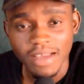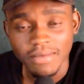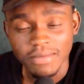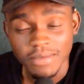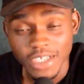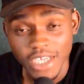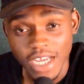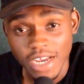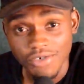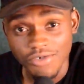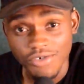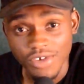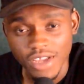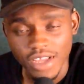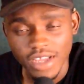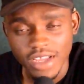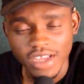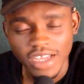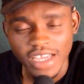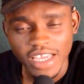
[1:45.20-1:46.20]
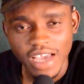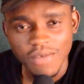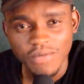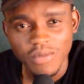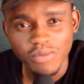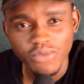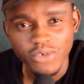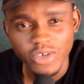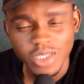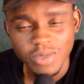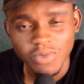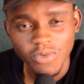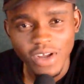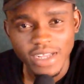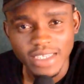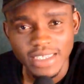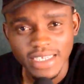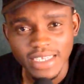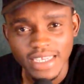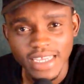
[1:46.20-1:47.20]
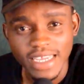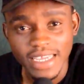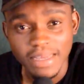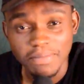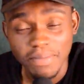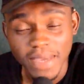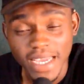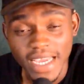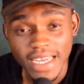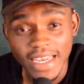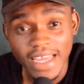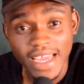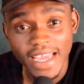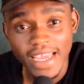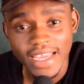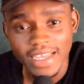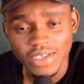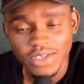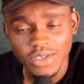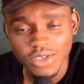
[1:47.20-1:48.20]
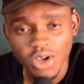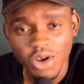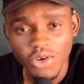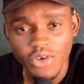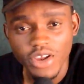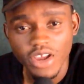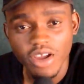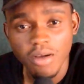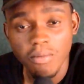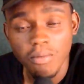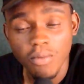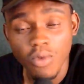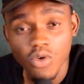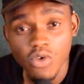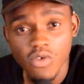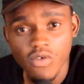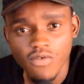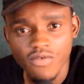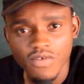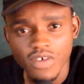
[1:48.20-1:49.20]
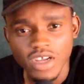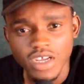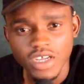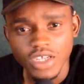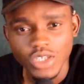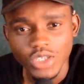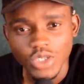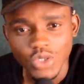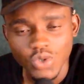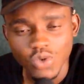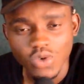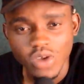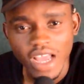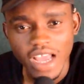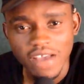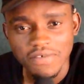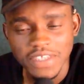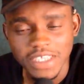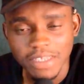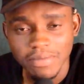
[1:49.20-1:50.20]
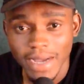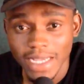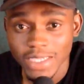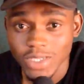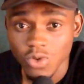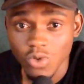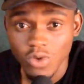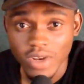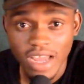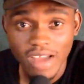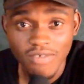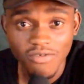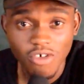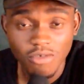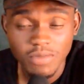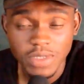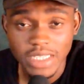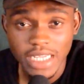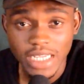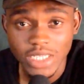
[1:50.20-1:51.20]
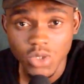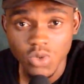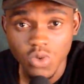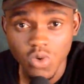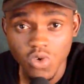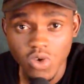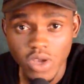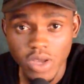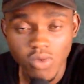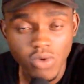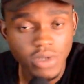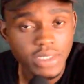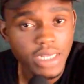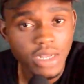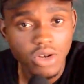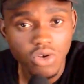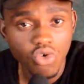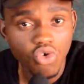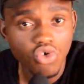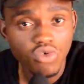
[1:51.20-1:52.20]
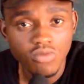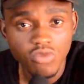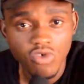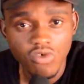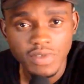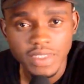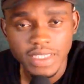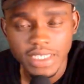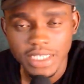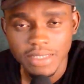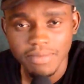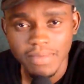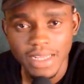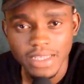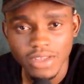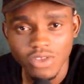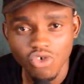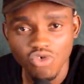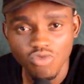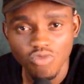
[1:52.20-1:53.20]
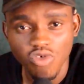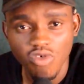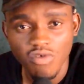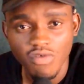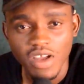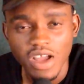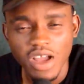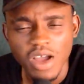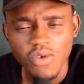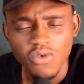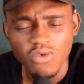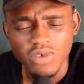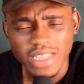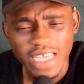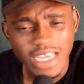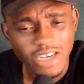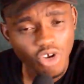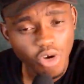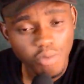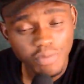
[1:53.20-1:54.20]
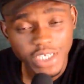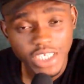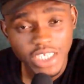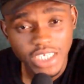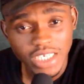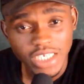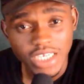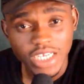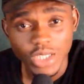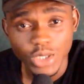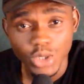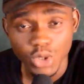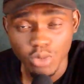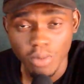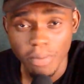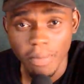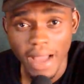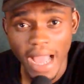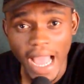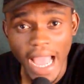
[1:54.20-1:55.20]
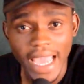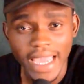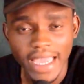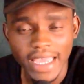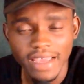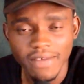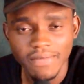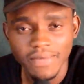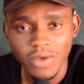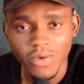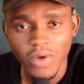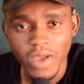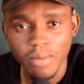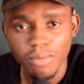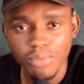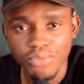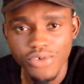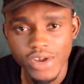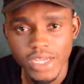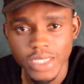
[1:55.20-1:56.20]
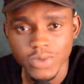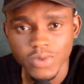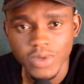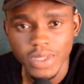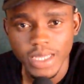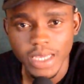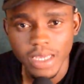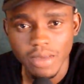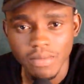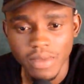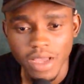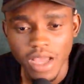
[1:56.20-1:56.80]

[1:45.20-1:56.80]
January, Kevin Prince Boateng made a historic move to FC Barcelona from Sassuolo. It was a loan move, 6-month loan move, with an option to buy if they were impressed with him.